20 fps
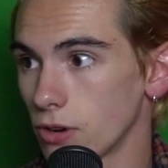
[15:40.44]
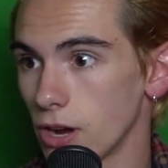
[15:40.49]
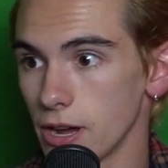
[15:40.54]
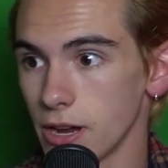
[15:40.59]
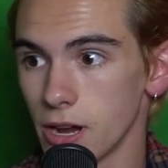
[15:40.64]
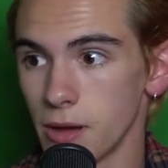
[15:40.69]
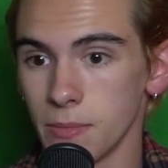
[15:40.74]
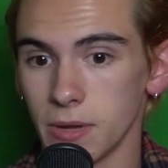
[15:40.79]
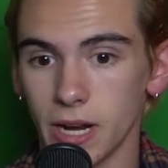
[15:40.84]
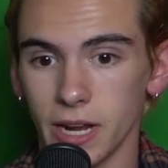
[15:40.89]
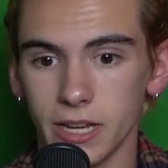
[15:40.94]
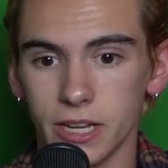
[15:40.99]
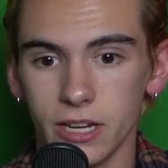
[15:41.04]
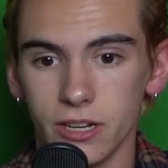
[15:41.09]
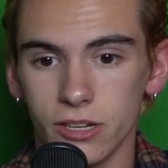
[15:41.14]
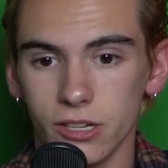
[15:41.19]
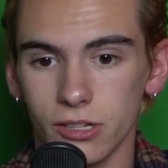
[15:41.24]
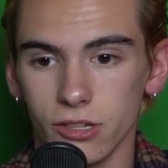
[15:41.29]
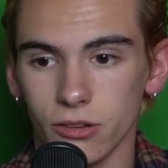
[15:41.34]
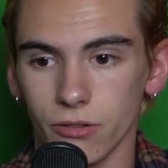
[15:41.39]
Right. I mean, I
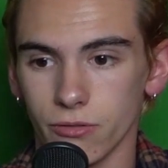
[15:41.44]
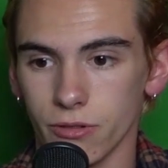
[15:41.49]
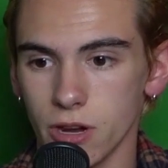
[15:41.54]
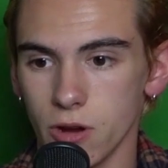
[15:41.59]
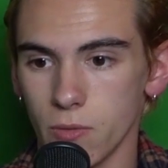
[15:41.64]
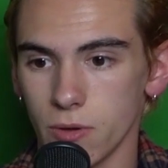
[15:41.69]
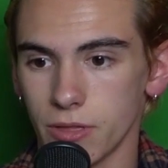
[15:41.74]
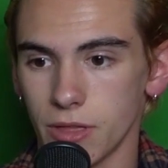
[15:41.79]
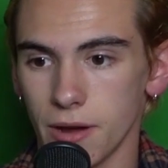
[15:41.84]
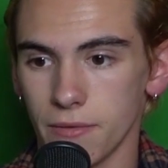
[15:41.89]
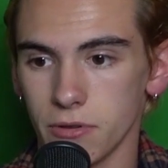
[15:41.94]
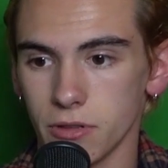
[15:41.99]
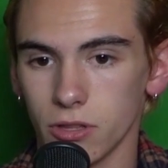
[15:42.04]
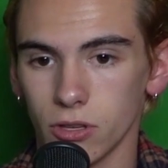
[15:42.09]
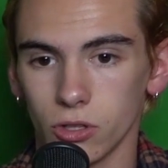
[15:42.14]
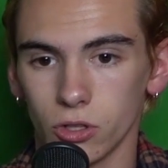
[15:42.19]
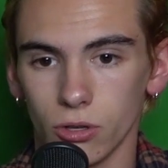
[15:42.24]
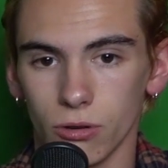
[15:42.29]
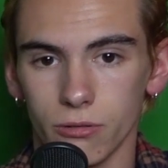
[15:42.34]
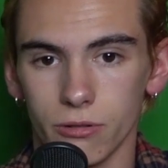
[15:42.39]
can disagree with
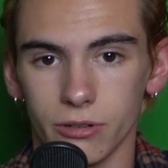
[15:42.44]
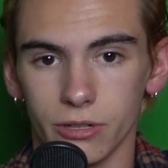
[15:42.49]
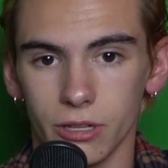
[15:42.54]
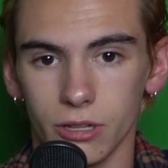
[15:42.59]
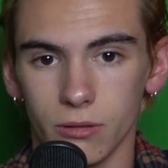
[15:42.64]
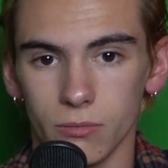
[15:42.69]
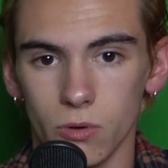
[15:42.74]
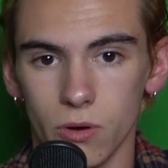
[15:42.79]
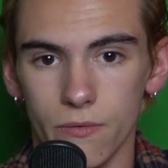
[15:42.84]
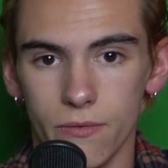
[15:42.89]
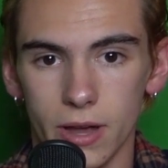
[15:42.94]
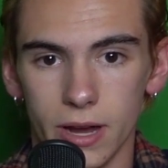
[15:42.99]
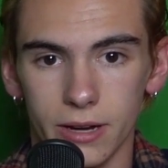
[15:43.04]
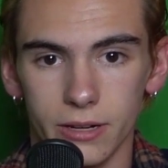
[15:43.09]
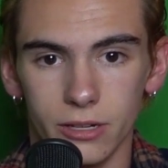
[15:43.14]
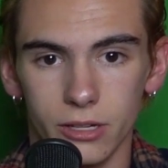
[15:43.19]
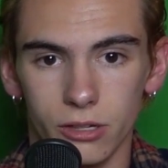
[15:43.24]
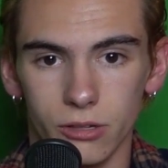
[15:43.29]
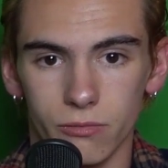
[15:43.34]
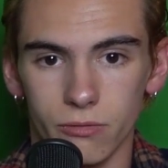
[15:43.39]
everything Joker did in the movie. I
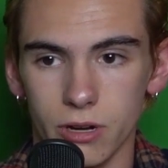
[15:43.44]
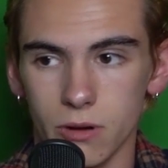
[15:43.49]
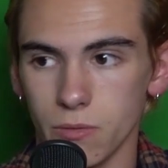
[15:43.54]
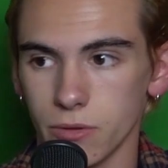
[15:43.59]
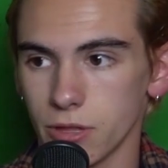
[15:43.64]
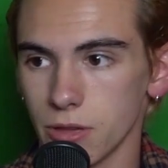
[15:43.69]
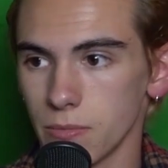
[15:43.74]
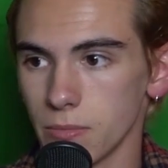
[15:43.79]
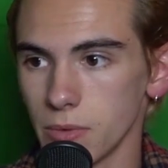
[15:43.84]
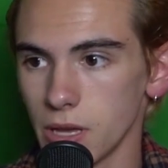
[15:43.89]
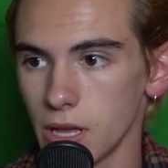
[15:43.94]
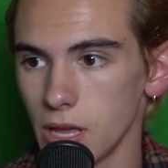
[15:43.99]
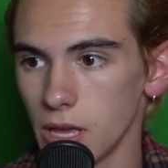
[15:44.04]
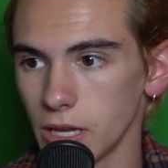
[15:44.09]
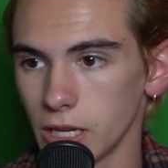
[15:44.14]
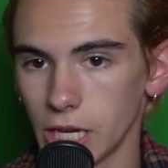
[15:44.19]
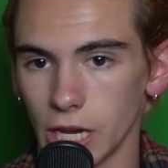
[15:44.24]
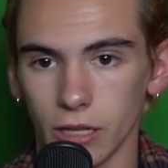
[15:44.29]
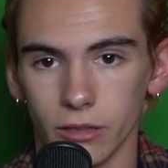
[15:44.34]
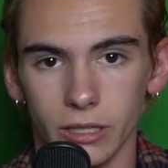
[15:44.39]
can disagree with him
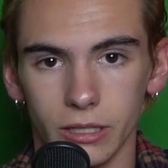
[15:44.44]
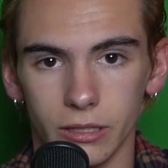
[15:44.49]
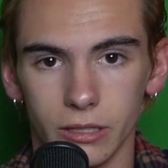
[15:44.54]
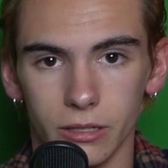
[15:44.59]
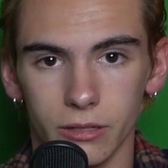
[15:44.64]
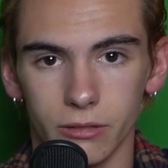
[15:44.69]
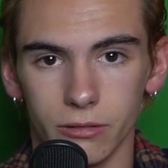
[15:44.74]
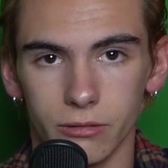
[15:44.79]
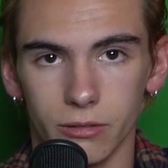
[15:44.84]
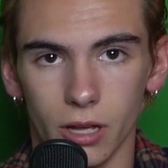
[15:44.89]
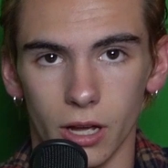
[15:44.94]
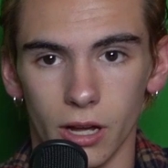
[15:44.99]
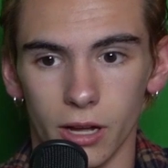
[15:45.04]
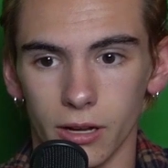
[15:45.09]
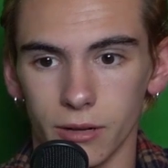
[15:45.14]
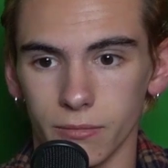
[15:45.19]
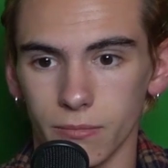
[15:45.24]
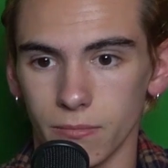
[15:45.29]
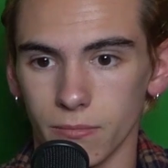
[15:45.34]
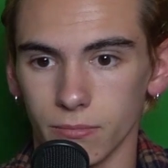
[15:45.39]
killing
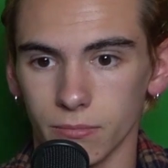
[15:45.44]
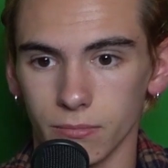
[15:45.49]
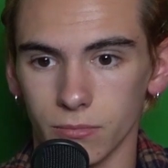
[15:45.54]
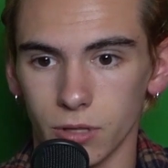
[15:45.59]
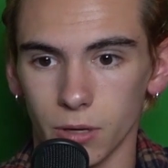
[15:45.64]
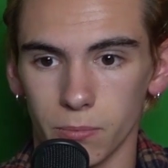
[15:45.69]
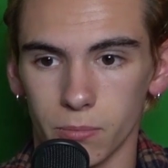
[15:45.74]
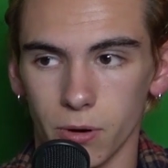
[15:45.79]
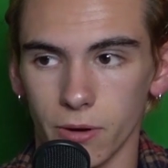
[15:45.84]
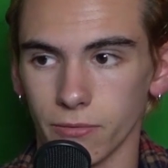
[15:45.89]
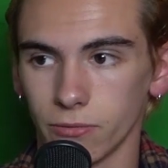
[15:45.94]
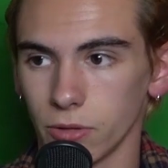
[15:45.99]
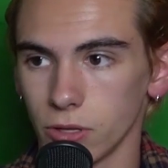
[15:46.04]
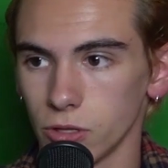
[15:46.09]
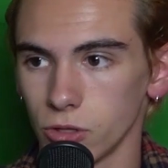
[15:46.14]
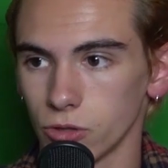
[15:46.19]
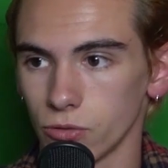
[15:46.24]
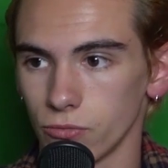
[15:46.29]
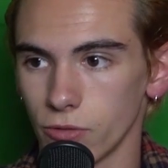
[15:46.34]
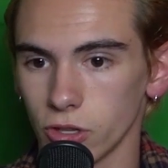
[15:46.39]
the
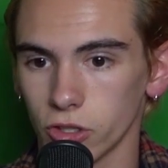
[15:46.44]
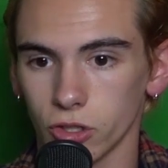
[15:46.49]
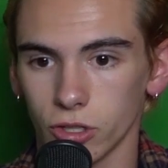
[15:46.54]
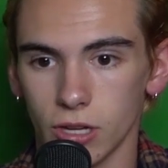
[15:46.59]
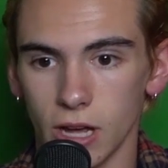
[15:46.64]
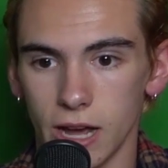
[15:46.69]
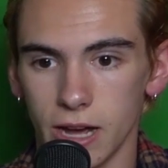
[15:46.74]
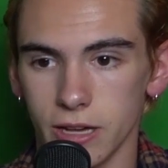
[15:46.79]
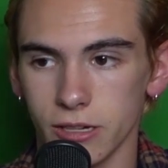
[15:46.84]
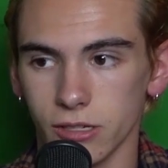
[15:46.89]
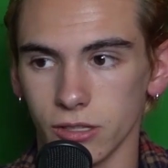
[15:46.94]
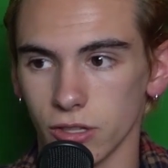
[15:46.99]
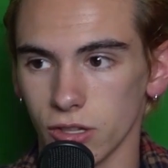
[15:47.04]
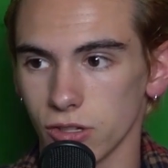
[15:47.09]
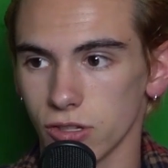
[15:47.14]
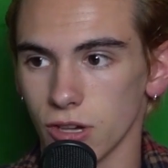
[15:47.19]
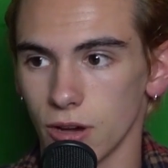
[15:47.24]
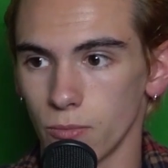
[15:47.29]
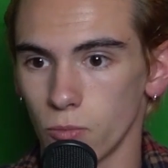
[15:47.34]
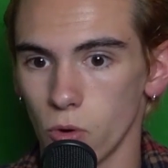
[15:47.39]
privileged rich guys in the
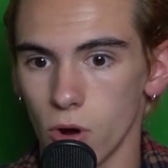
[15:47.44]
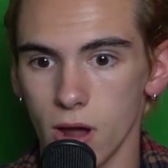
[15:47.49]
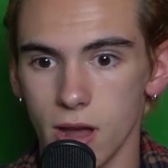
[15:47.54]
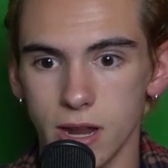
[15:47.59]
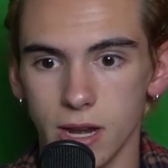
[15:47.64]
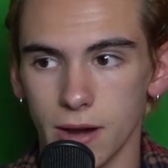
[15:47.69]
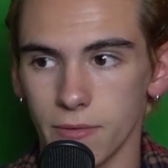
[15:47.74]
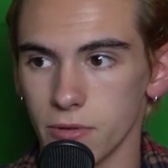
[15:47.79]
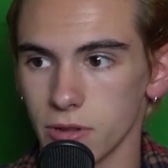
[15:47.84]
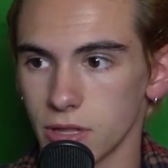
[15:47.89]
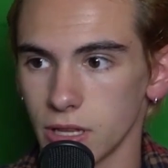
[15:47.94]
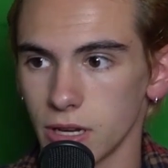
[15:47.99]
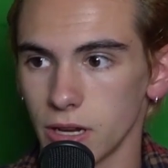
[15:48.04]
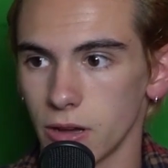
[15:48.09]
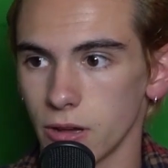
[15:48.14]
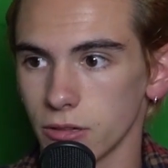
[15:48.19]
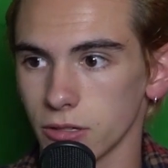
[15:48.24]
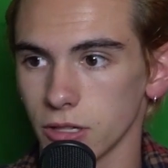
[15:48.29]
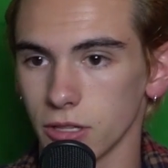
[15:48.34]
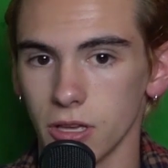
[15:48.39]
subway and everything
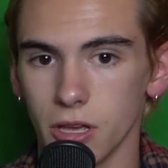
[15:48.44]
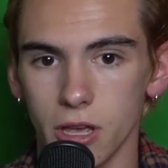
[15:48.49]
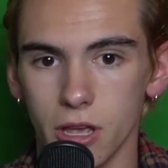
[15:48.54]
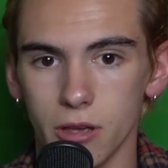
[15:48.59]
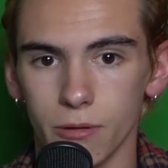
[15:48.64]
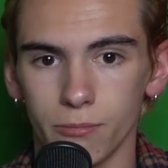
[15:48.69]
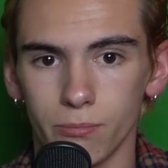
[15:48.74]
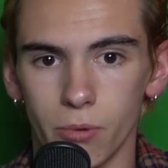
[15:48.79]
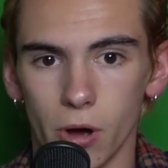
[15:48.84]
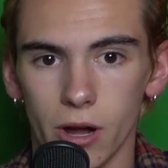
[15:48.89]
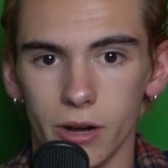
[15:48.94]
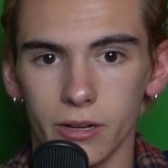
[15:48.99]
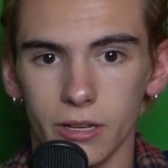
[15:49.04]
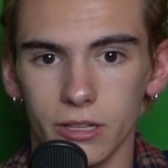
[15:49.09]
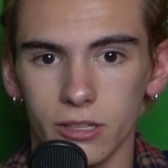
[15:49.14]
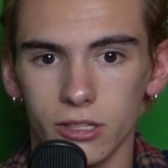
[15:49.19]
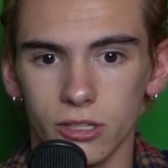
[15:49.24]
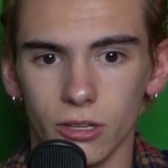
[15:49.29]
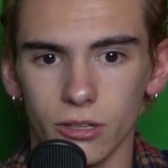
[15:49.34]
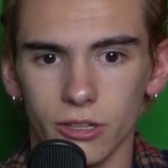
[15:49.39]
else. But
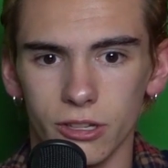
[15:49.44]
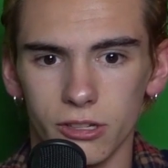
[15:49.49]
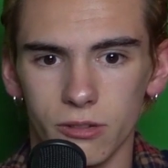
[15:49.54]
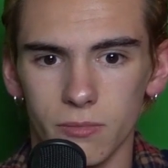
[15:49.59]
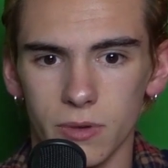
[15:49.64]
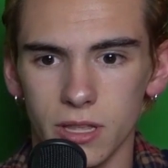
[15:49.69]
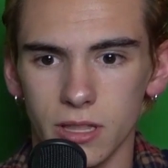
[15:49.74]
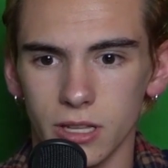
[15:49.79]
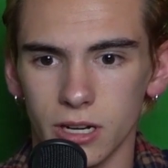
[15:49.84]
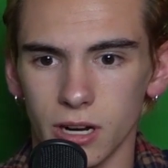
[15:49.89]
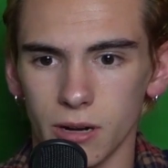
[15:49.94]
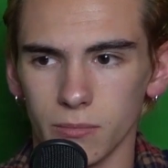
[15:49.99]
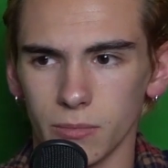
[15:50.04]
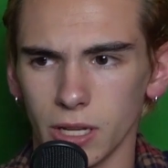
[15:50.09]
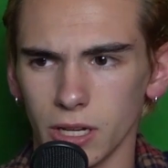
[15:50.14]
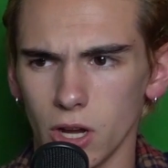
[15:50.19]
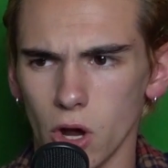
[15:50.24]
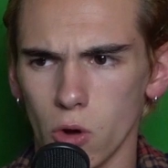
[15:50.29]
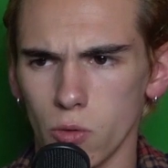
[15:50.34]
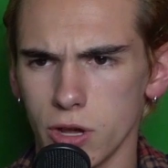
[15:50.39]
it still doesn't mean that I'm
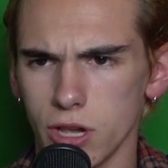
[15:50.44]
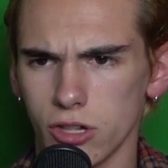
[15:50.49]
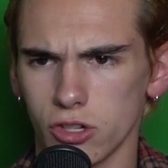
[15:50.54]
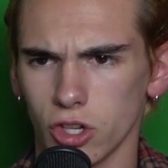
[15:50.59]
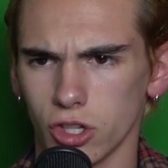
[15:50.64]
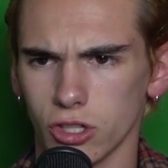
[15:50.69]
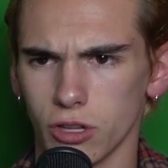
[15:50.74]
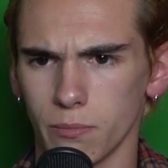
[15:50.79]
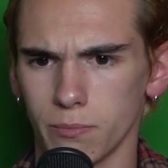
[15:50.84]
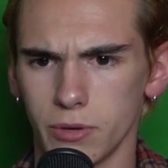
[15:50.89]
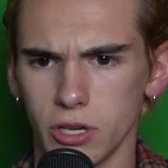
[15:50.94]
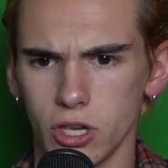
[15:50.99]
like, oh, he's just